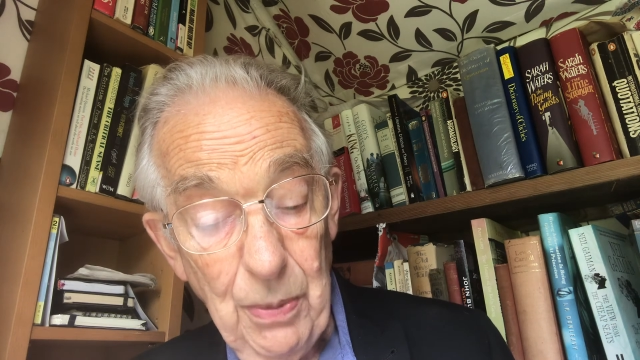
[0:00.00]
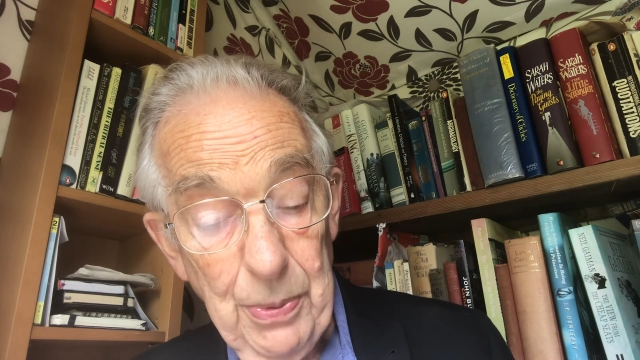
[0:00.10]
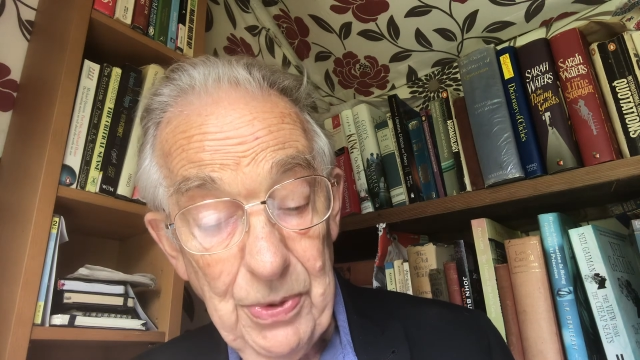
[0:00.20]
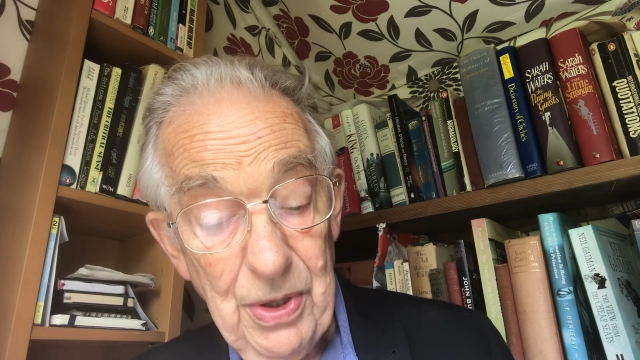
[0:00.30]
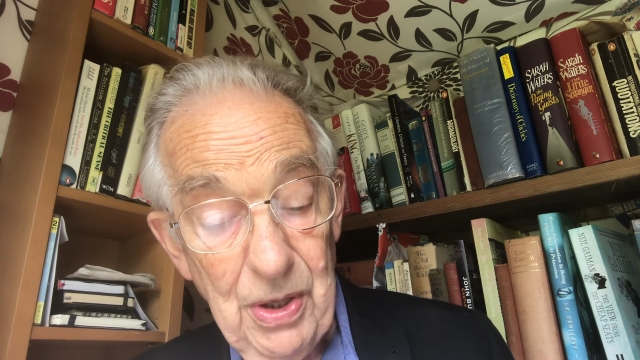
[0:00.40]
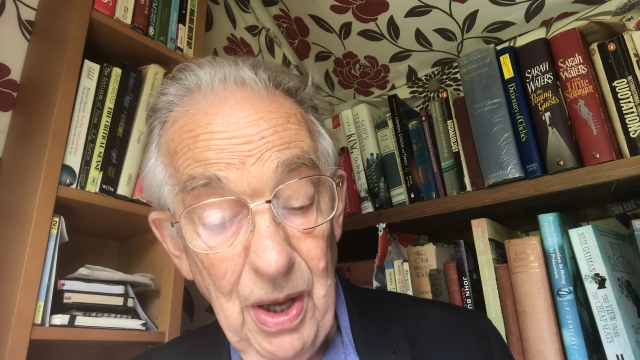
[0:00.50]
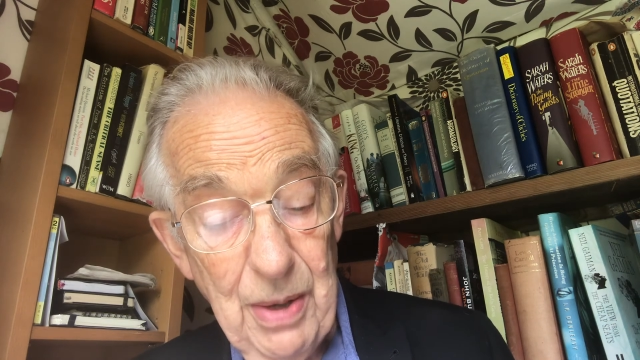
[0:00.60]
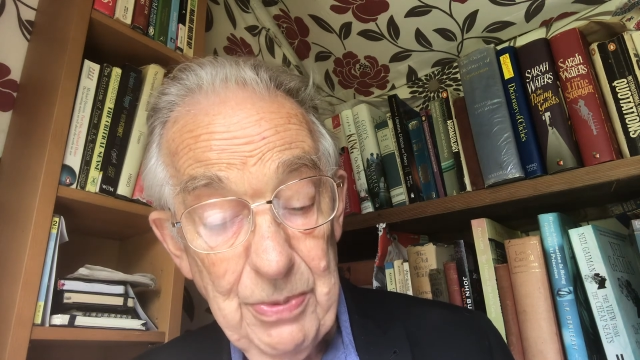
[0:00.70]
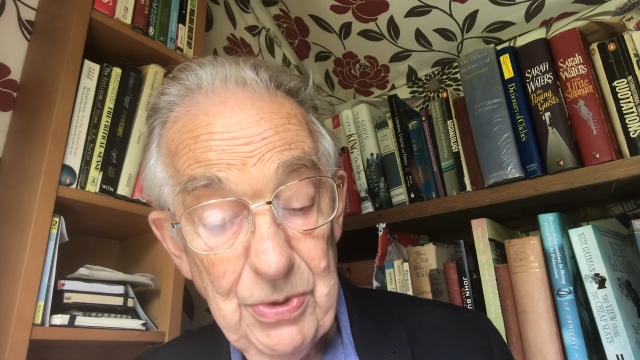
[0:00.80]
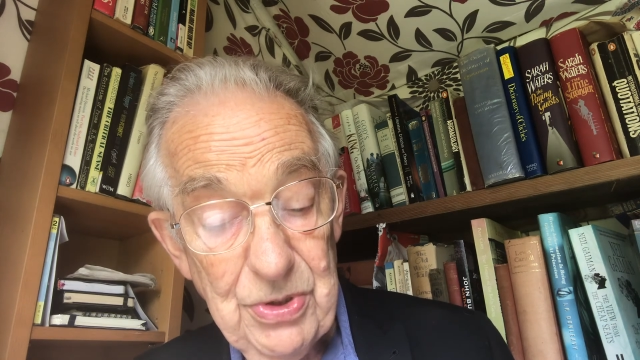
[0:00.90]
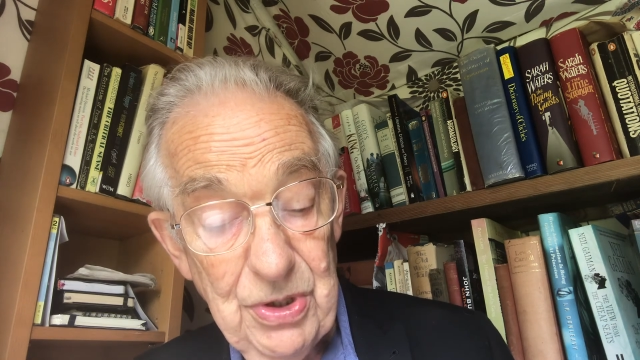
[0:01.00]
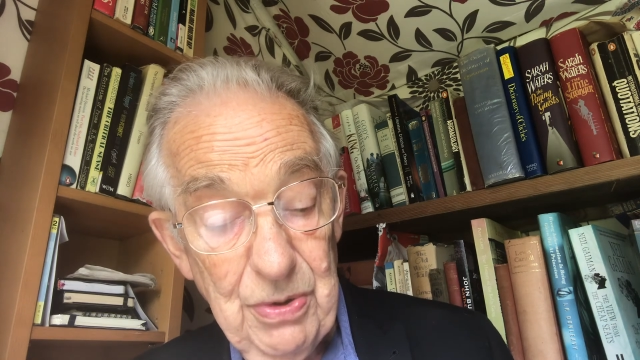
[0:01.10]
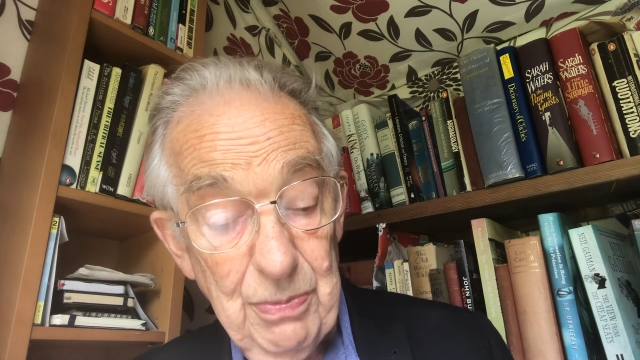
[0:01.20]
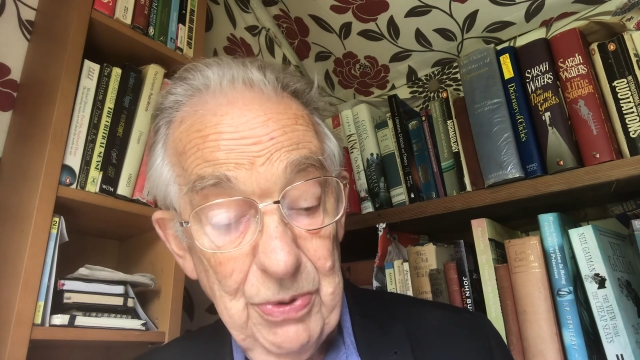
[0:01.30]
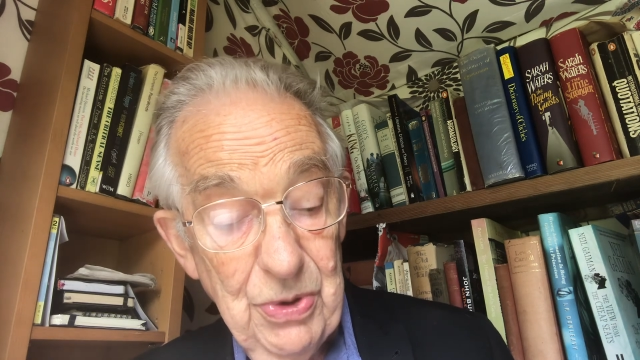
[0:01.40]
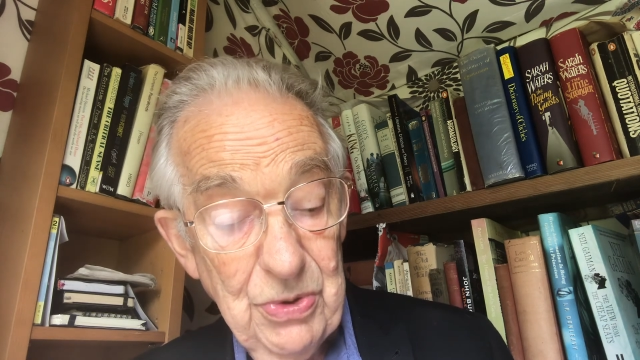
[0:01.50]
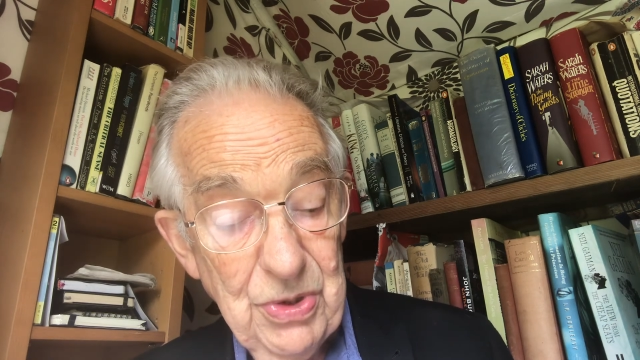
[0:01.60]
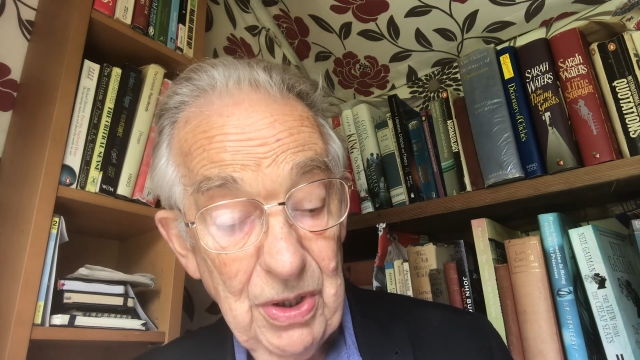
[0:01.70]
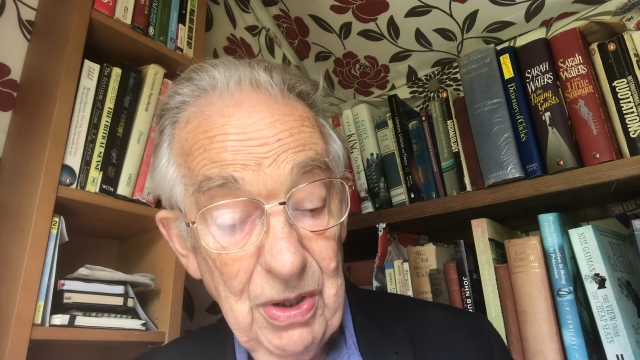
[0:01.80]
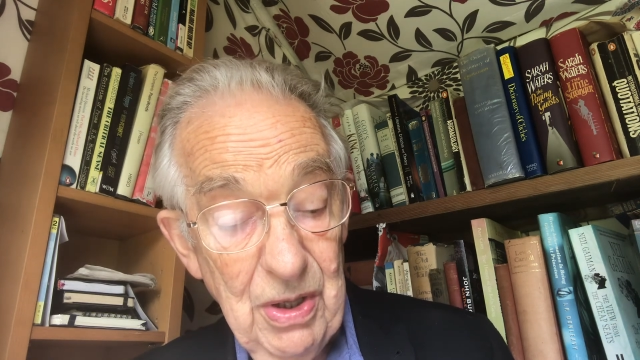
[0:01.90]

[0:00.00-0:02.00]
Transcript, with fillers: on the library's computer,